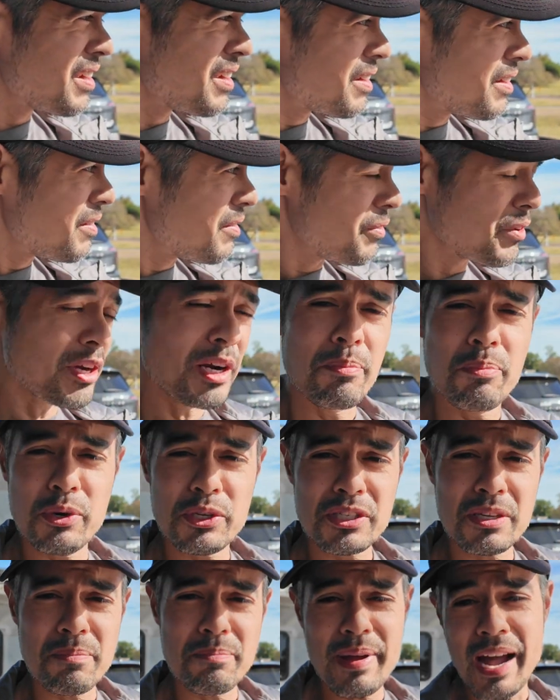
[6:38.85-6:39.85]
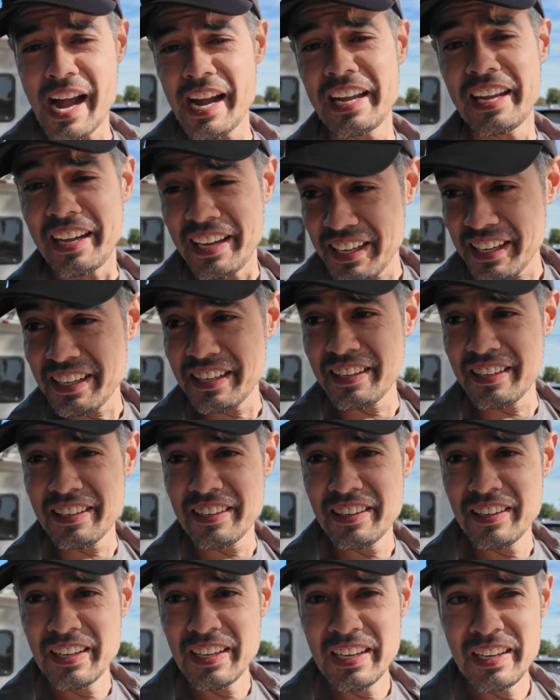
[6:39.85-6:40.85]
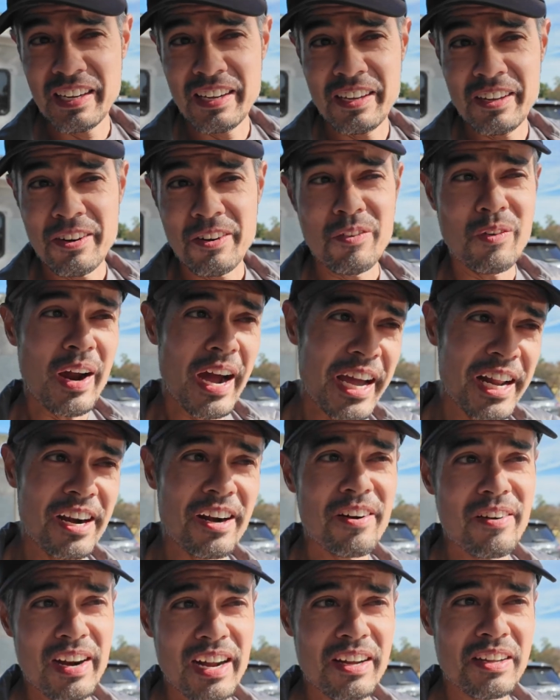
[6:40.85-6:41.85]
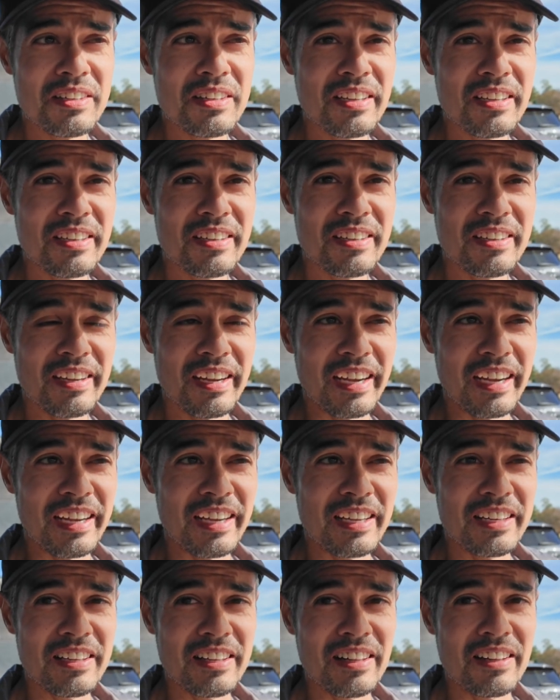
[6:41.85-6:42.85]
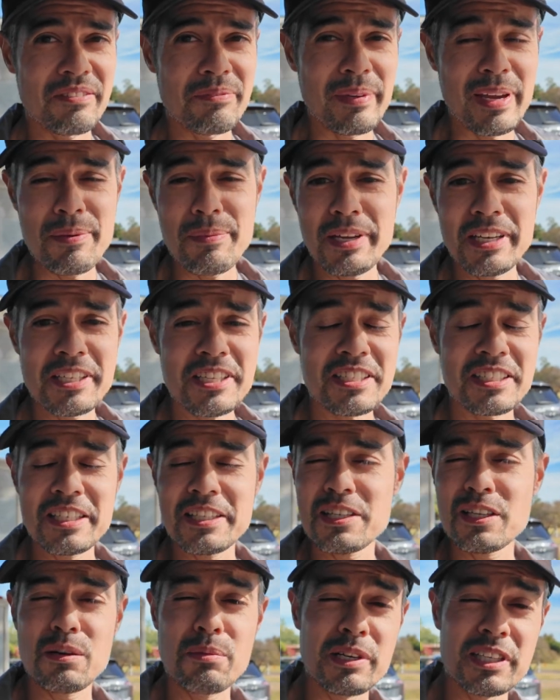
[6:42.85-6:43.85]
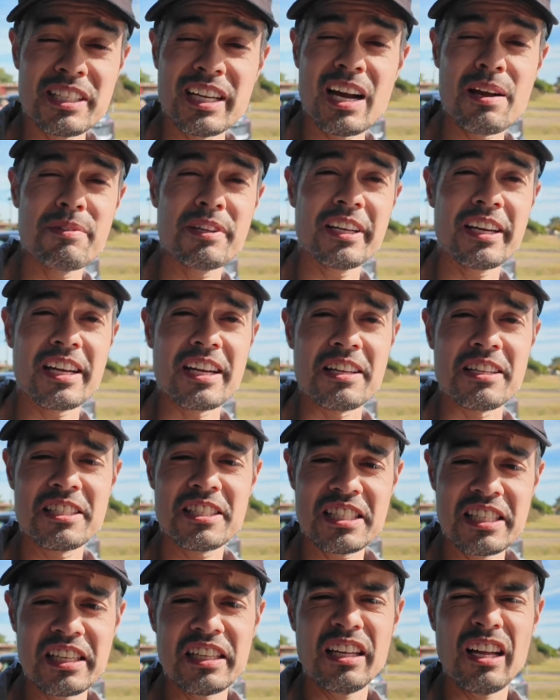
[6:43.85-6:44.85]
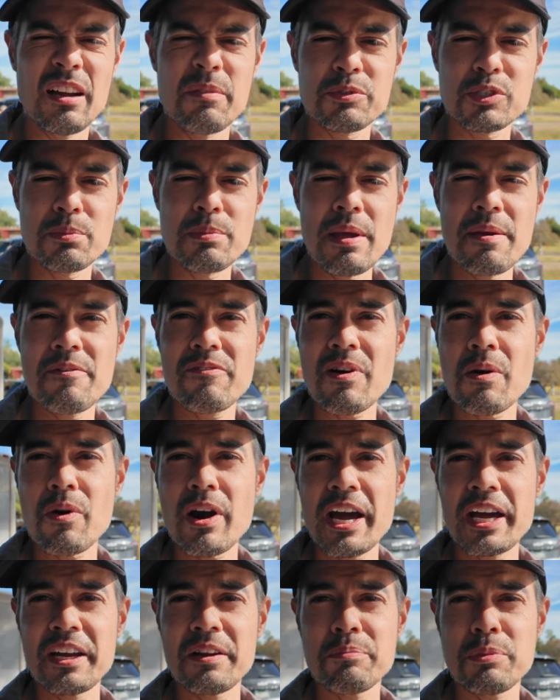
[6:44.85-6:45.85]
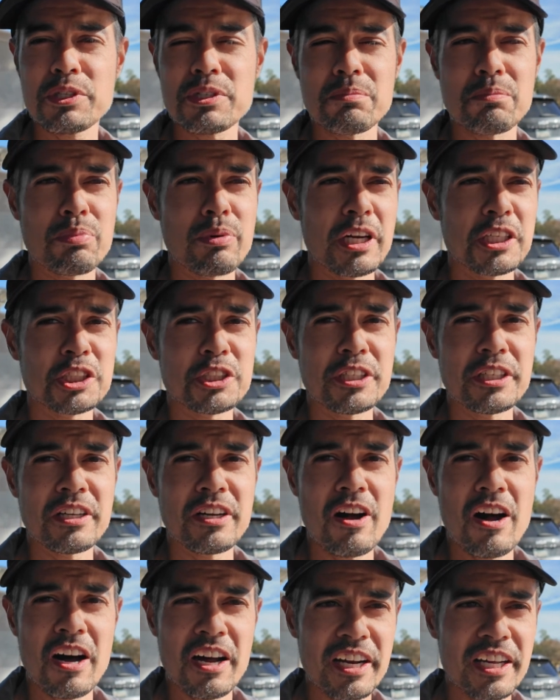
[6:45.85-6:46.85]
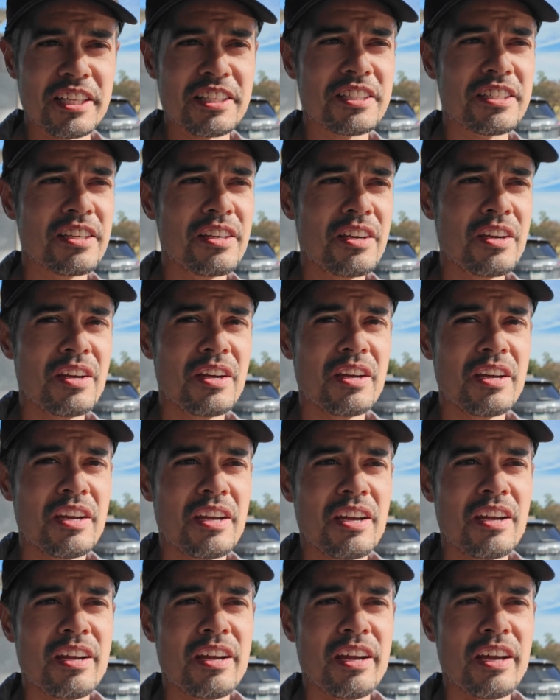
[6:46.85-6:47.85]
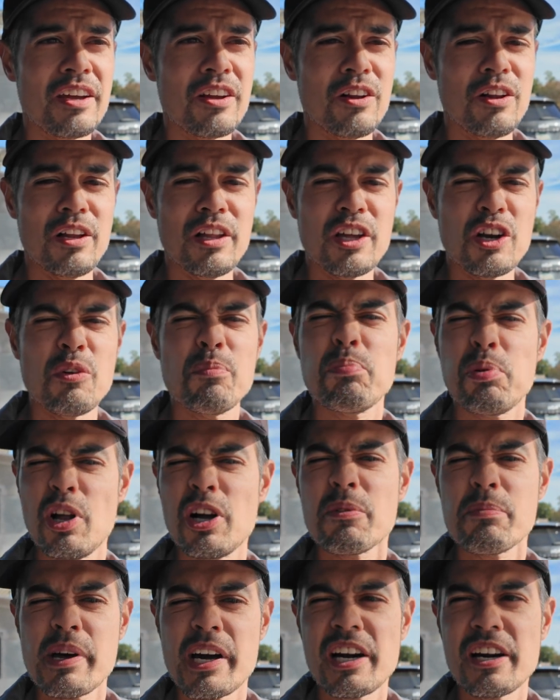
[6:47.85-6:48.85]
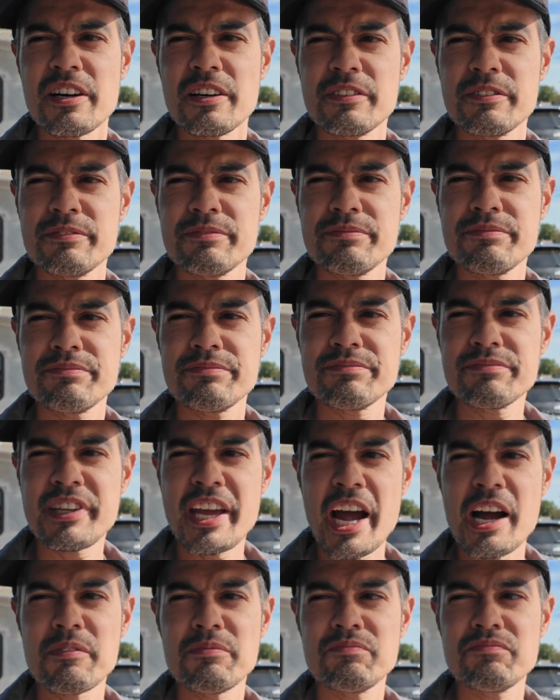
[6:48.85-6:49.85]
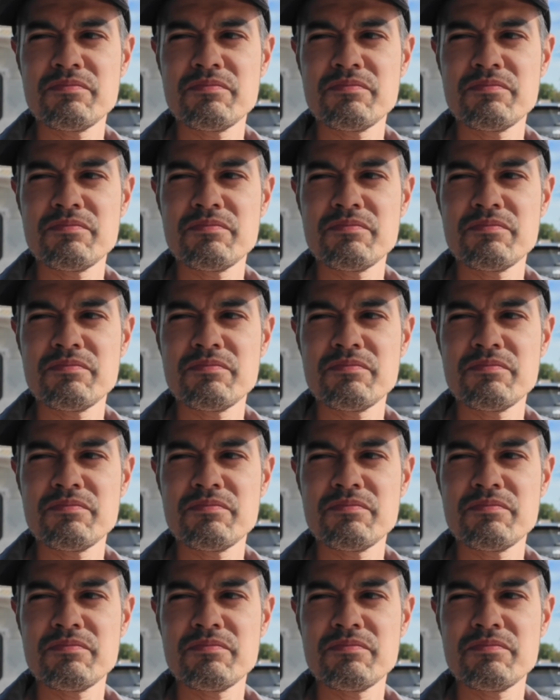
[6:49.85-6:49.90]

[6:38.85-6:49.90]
We're gonna put some back in, ride it around, and maybe it just needs a little bit of time to kind of seal up. So maybe if I ride it, put some pressure on it, it'll plug better. Yeah.